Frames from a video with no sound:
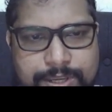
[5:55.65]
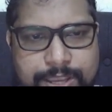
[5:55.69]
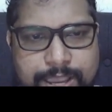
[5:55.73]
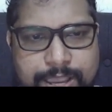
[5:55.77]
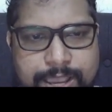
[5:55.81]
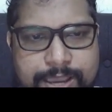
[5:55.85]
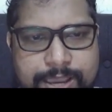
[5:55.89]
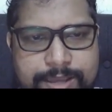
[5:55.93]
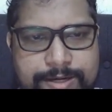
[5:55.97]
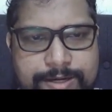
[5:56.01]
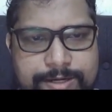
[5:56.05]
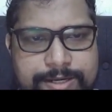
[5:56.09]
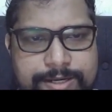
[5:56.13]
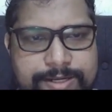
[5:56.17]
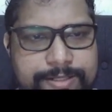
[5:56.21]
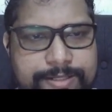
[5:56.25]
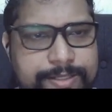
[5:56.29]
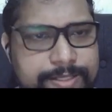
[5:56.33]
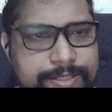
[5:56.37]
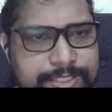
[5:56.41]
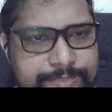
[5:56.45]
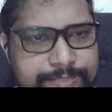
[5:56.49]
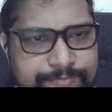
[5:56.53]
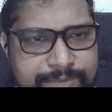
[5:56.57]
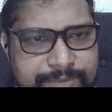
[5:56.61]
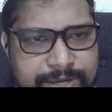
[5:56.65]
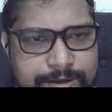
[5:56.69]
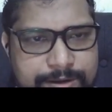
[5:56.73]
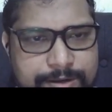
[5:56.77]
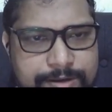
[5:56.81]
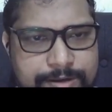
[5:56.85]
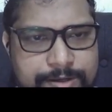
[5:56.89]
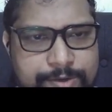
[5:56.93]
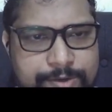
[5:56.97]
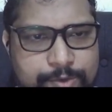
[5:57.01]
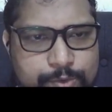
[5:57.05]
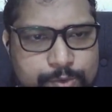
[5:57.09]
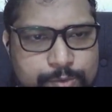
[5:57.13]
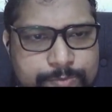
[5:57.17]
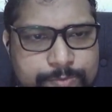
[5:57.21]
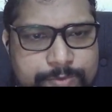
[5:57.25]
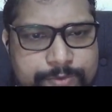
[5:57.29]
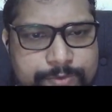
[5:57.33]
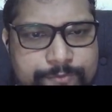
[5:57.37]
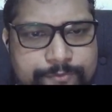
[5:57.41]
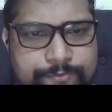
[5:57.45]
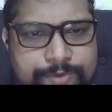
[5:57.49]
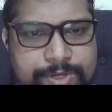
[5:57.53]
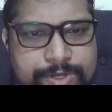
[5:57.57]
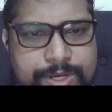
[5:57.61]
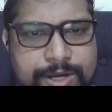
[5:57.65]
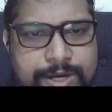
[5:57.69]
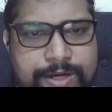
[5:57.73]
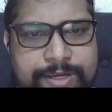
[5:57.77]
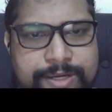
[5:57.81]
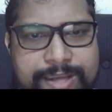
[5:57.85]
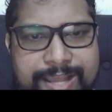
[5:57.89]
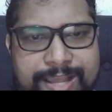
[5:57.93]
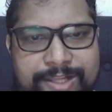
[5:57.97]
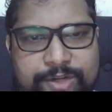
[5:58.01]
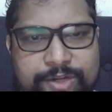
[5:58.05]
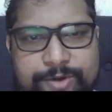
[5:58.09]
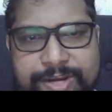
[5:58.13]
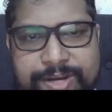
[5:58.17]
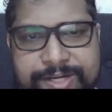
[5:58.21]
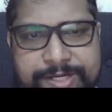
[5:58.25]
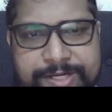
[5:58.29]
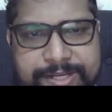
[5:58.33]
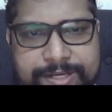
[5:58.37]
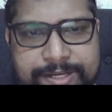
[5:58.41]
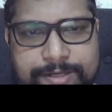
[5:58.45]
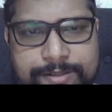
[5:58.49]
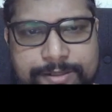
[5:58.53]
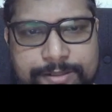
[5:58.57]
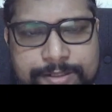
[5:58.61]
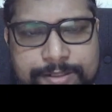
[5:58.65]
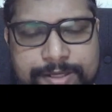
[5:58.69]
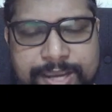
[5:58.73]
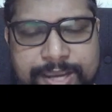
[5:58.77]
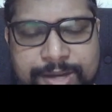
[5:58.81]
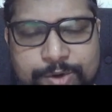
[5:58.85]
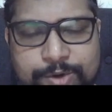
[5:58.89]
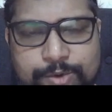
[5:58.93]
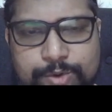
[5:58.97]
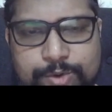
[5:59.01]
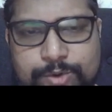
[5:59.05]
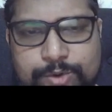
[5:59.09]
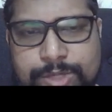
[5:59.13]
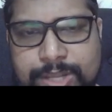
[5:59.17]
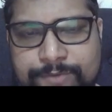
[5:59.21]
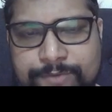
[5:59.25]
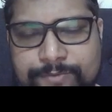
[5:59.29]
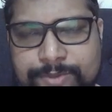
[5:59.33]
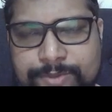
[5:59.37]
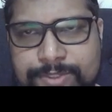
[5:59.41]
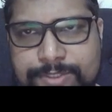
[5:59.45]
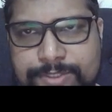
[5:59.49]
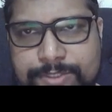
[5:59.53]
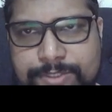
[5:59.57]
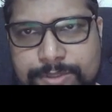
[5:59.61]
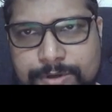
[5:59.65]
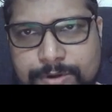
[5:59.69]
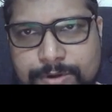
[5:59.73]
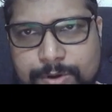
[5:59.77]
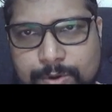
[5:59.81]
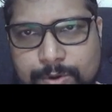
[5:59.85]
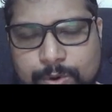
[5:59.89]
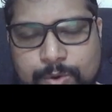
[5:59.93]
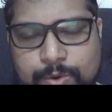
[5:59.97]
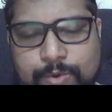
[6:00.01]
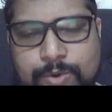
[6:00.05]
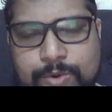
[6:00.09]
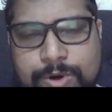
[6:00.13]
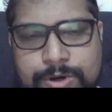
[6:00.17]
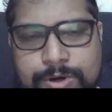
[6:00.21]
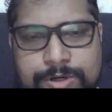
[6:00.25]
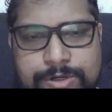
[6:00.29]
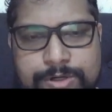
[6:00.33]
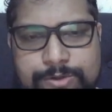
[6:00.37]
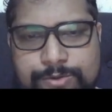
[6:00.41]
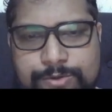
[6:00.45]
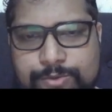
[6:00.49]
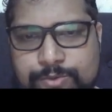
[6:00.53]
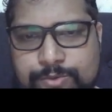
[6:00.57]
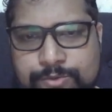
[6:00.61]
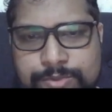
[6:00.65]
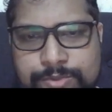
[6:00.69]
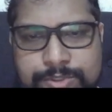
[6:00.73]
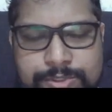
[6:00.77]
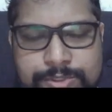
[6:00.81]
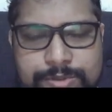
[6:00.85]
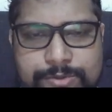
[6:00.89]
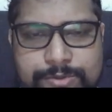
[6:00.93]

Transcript: and in this in loop, we are calculating the NO2 levels over two